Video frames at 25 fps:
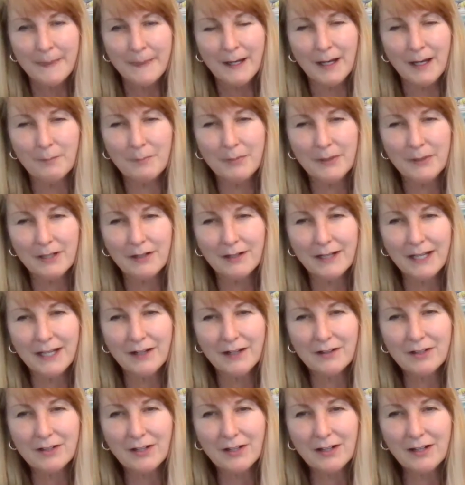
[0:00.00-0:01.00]
Uh, beer and
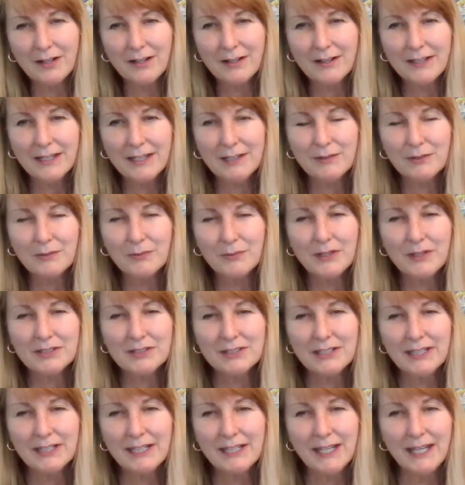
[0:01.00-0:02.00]
alcohol, he's
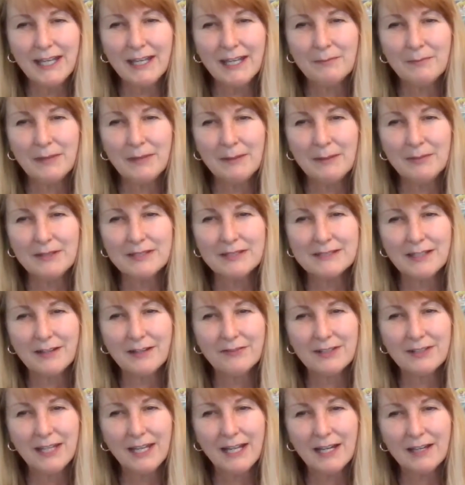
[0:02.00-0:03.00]
wondering, and maybe
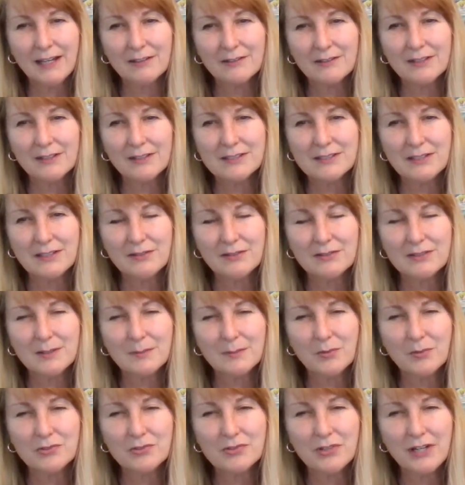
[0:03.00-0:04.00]
seven calories. Do you
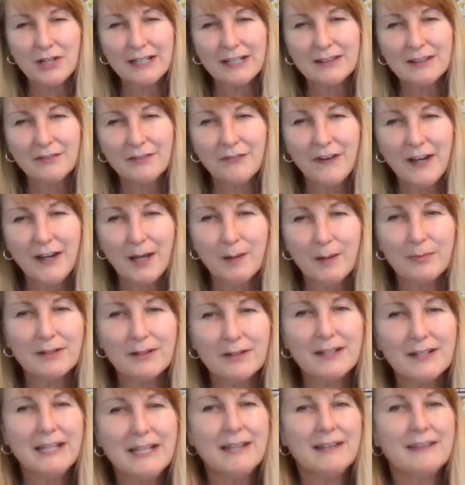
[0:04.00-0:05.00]
subtract the
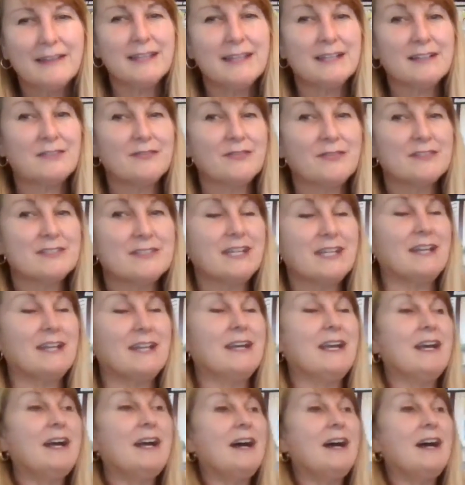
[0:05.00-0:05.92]
fiber? Thanks for Ted.